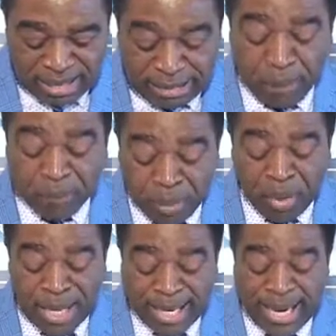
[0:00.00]
The
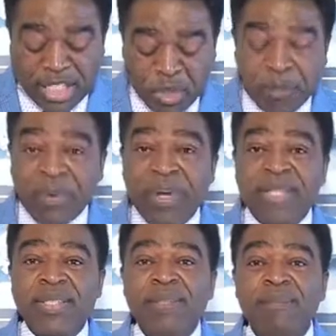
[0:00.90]
born again
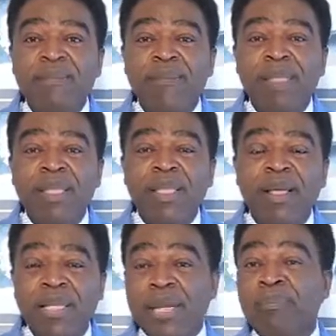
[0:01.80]
spirit,
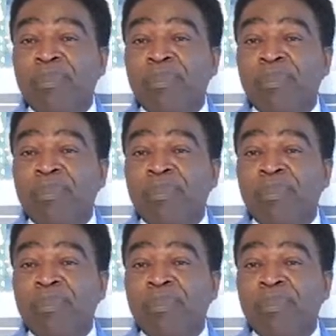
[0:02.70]
the